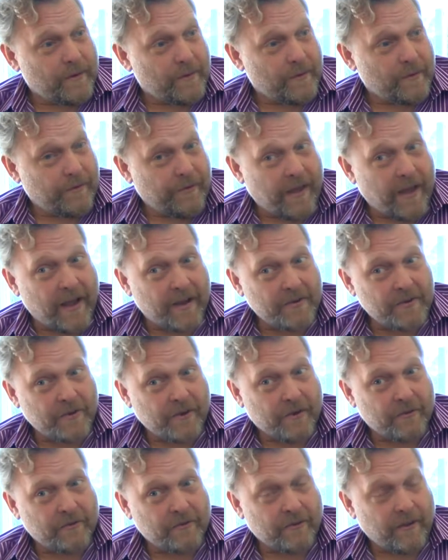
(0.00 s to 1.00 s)
not
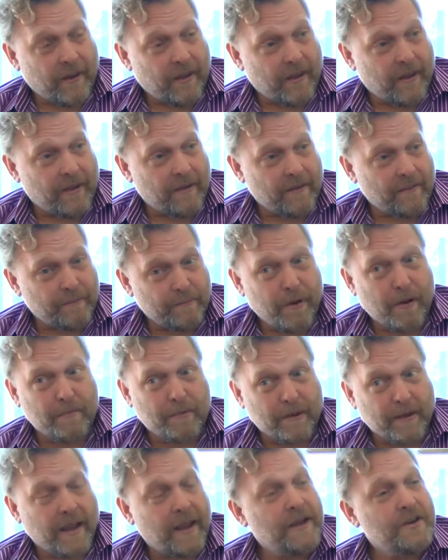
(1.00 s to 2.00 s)
just a
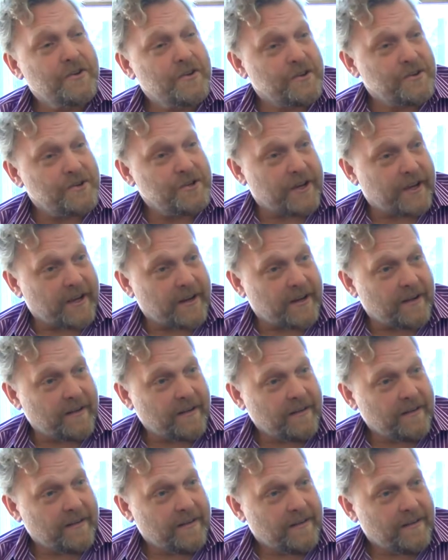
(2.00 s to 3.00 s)
publication channel,
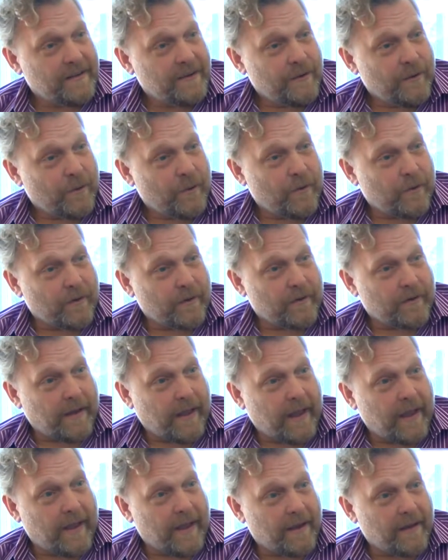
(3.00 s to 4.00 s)
or
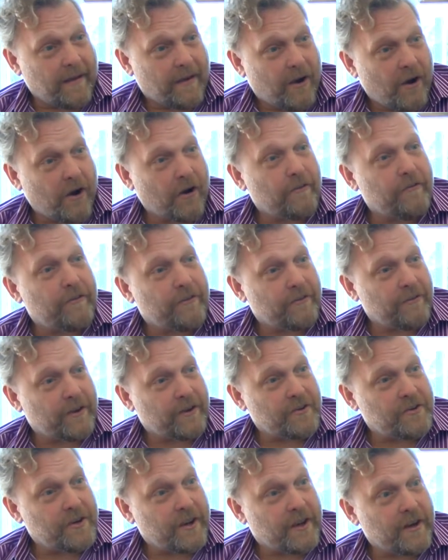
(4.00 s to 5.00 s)
a
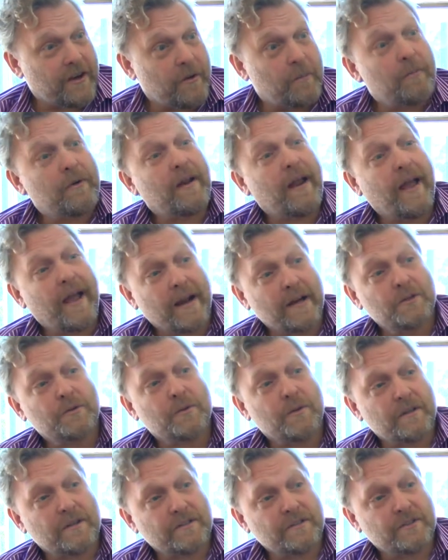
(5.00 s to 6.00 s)
harvesting channel, but
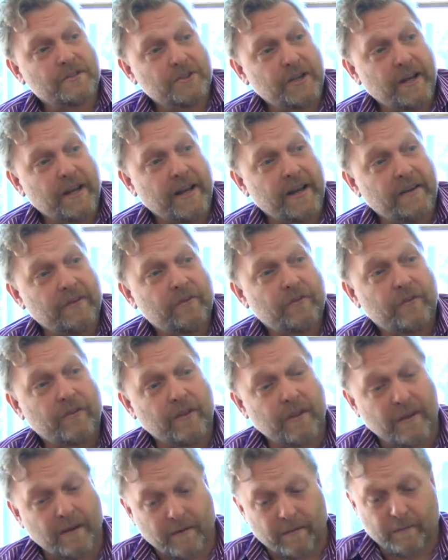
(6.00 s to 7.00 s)
actual exchange so
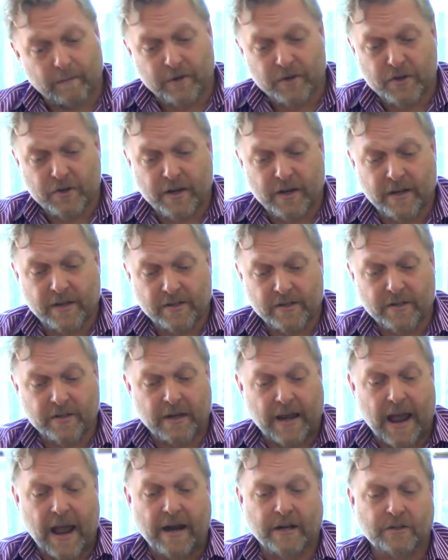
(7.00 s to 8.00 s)
that machines
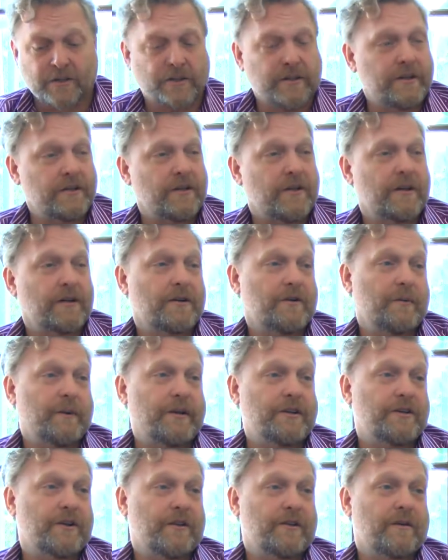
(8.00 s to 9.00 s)
could actually talk to
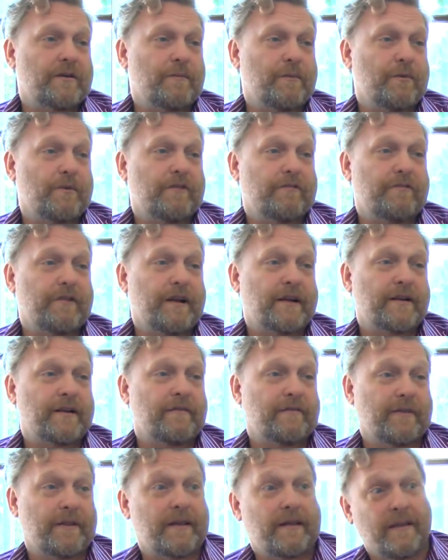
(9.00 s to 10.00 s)
each other more
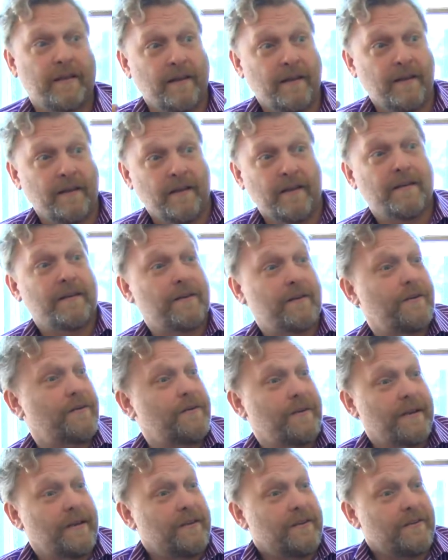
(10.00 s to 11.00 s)
effectively. You know,
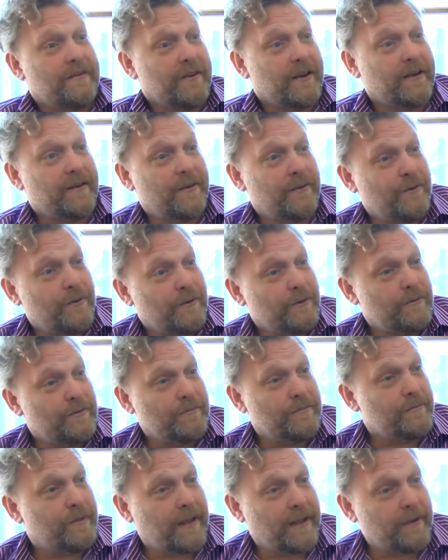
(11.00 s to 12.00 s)
and he designed a
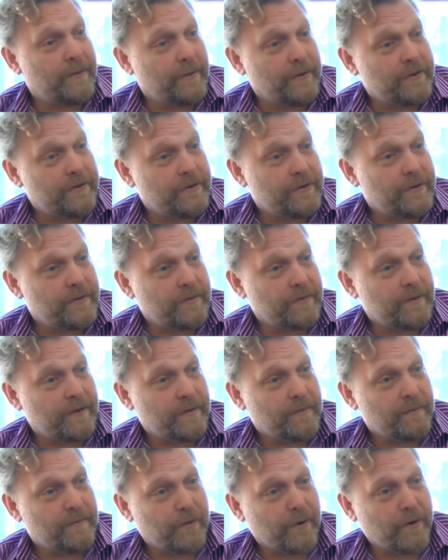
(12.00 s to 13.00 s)
whole language and,
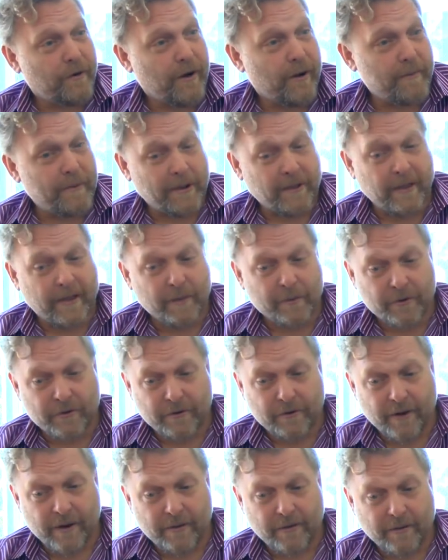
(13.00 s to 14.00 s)
and programming language
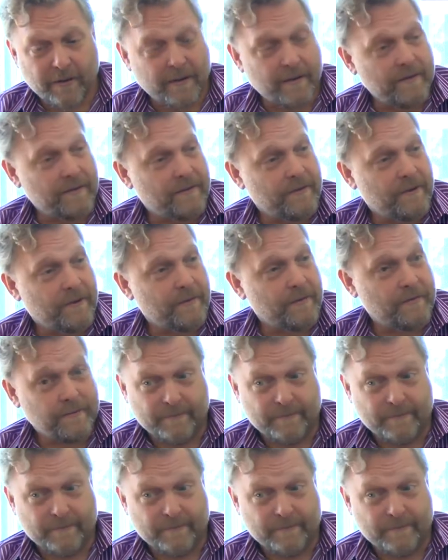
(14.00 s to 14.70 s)
around that. So,